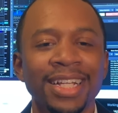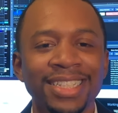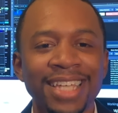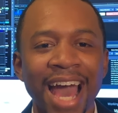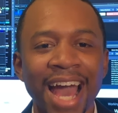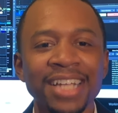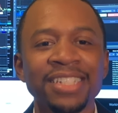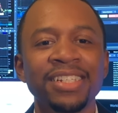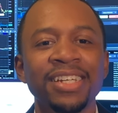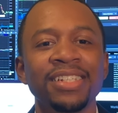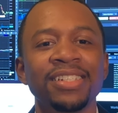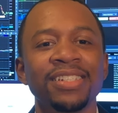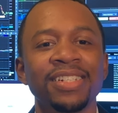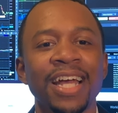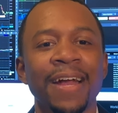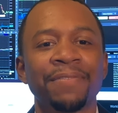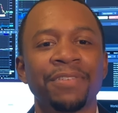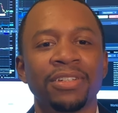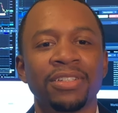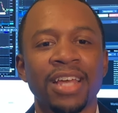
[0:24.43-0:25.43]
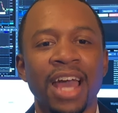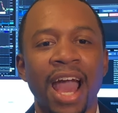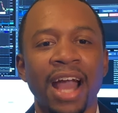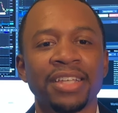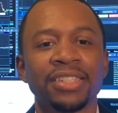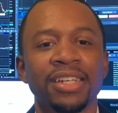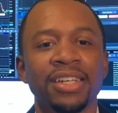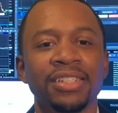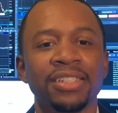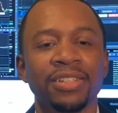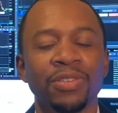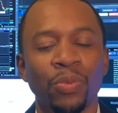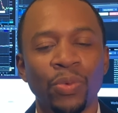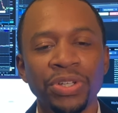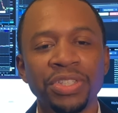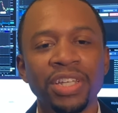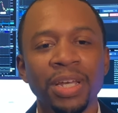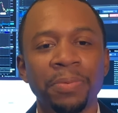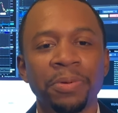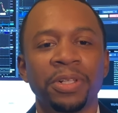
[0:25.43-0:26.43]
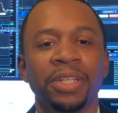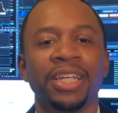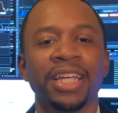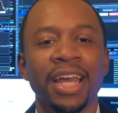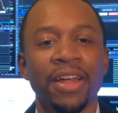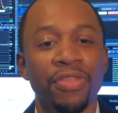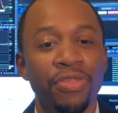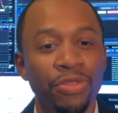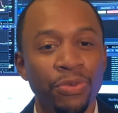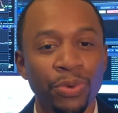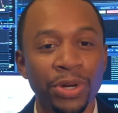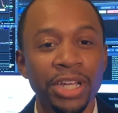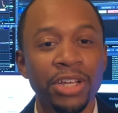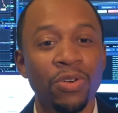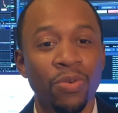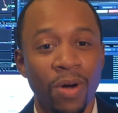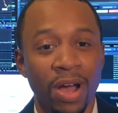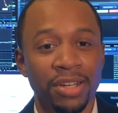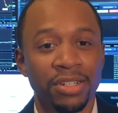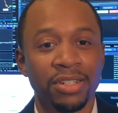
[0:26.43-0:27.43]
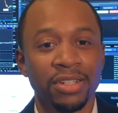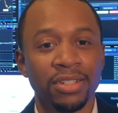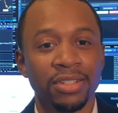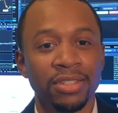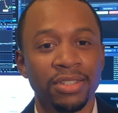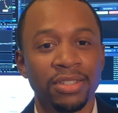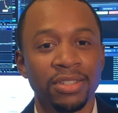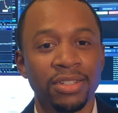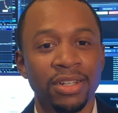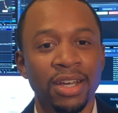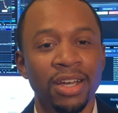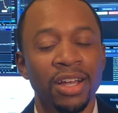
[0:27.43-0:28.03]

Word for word: Tax season after tax season, we typically get three questions.